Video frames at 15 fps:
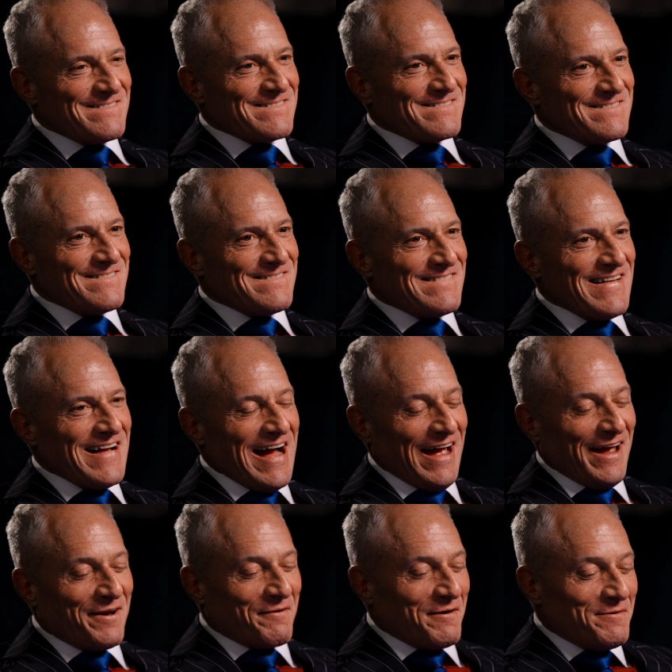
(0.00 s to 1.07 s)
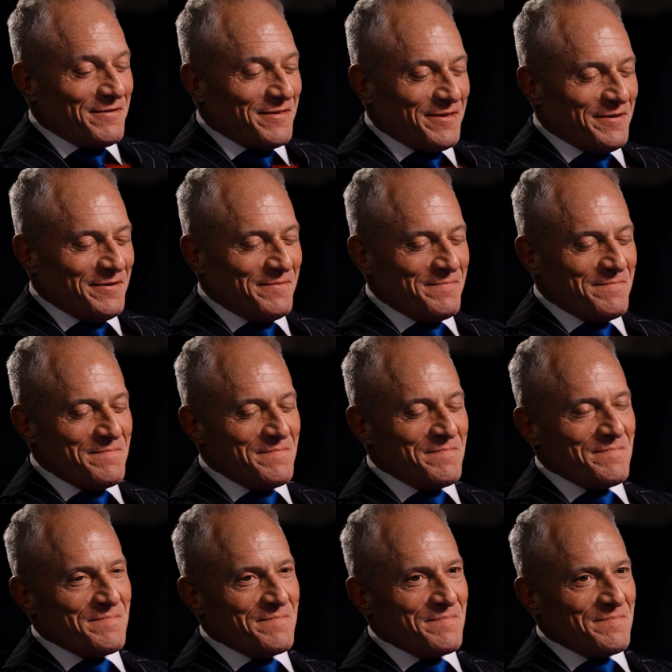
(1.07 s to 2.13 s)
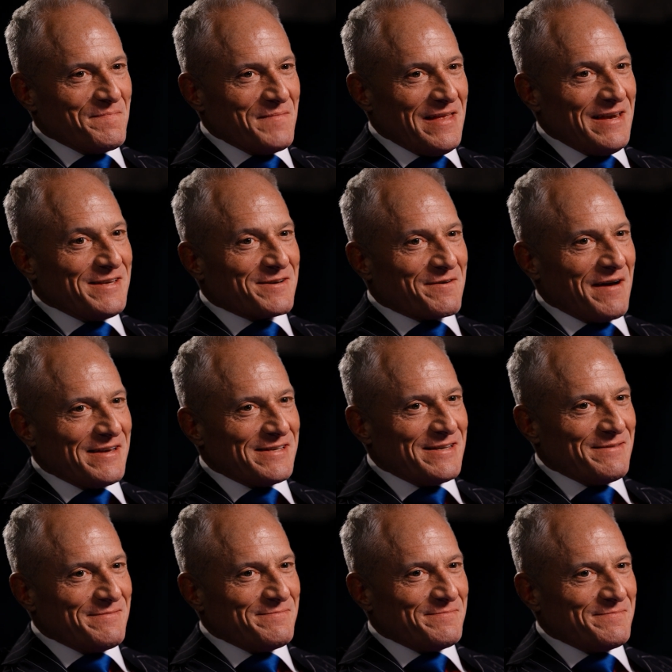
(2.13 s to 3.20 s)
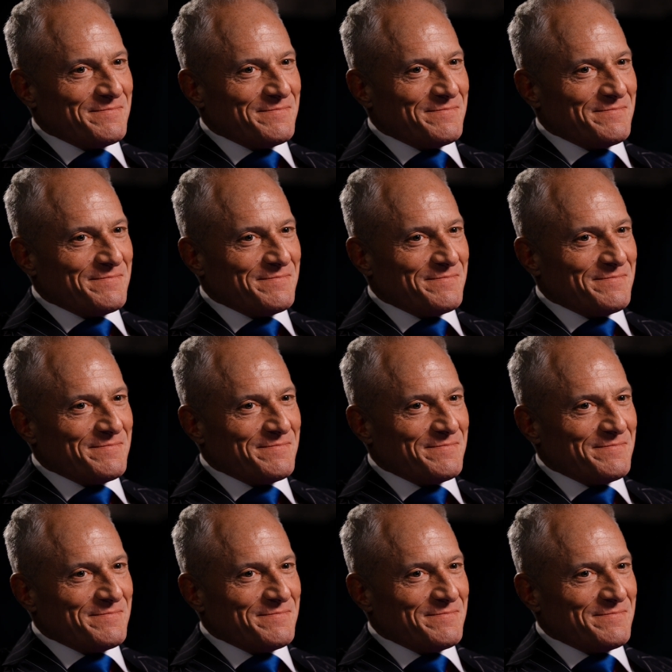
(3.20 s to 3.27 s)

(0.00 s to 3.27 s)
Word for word: um, I agree with you. It is crazy.